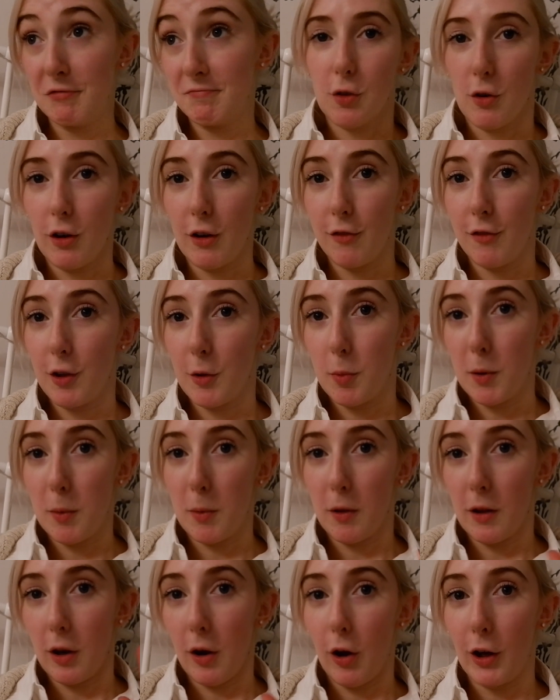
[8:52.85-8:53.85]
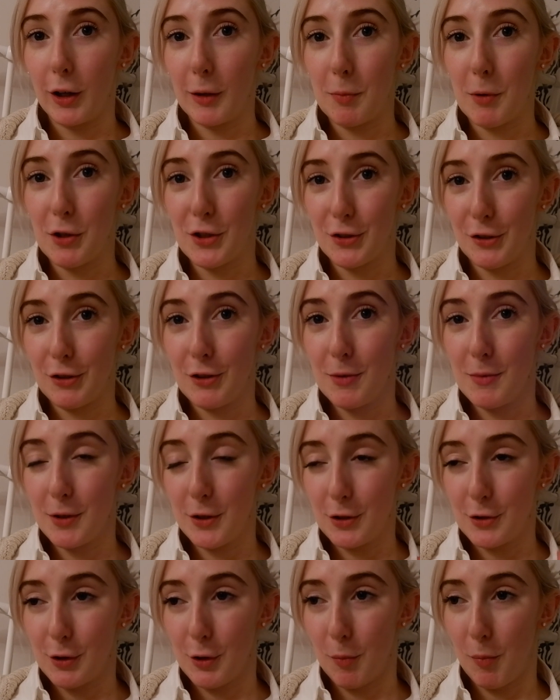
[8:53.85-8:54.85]
Sorry for the people that like mushrooms,
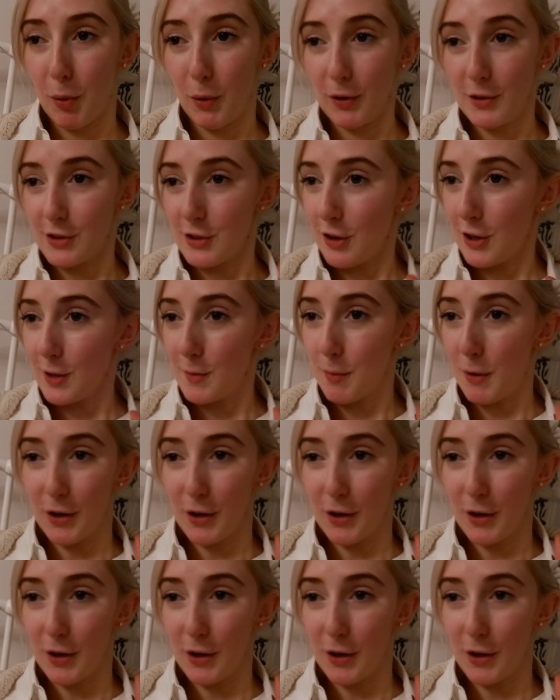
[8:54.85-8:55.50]
I do apologise,